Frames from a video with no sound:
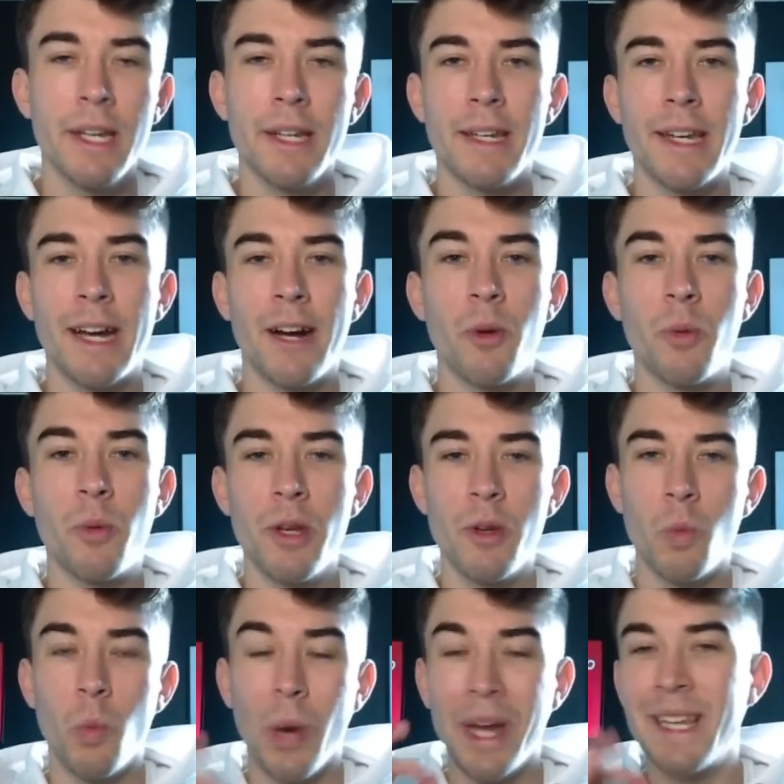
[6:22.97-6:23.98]
Now,
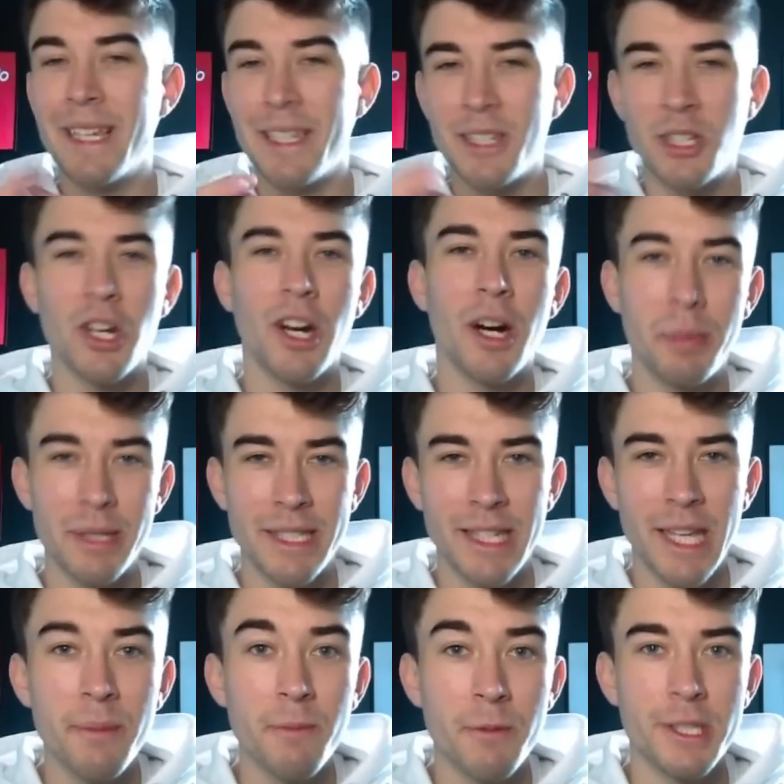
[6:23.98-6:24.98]
when he's sharp is
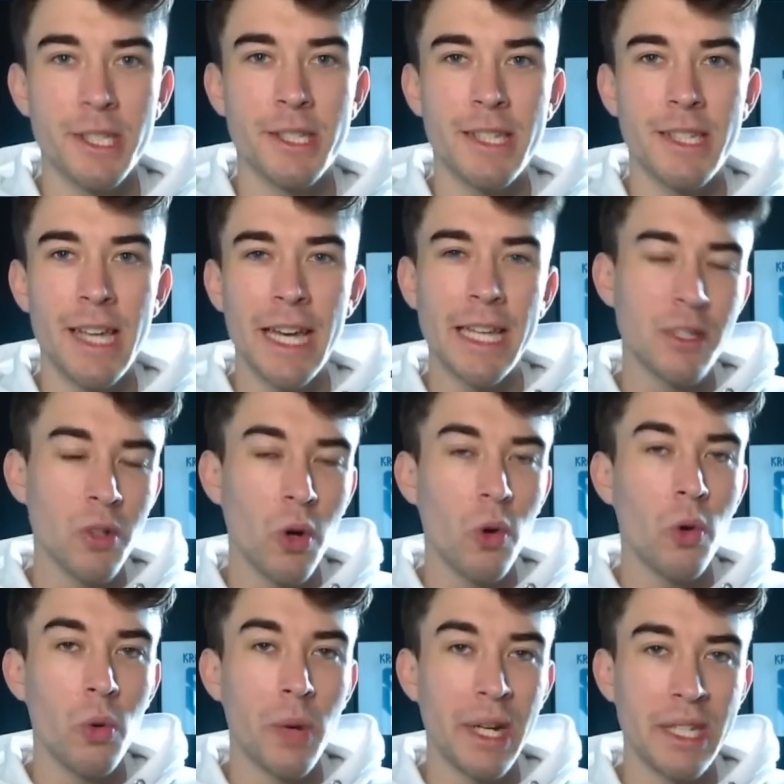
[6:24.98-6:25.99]
the emphasis there. He's not
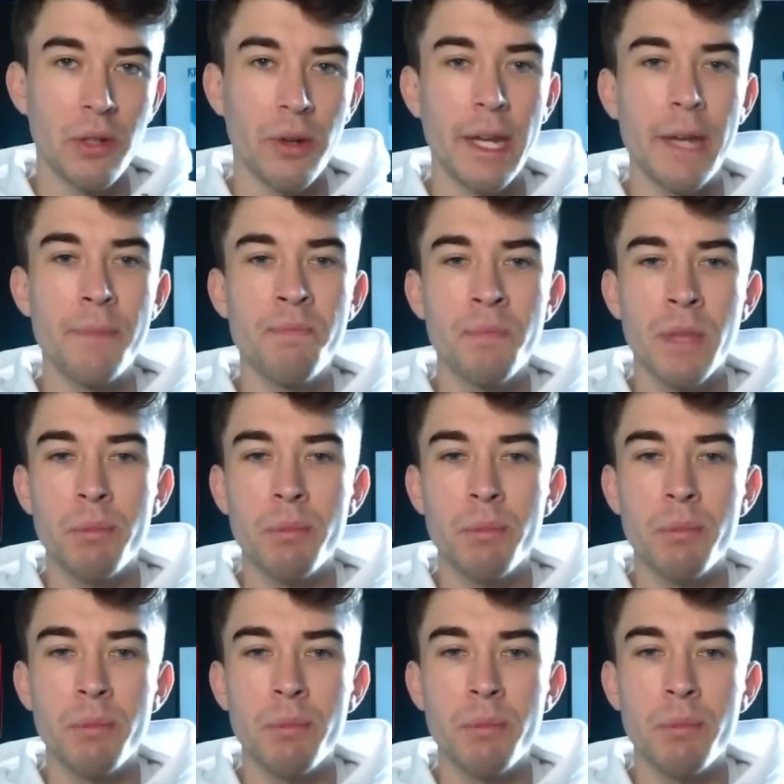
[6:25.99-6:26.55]
always on it.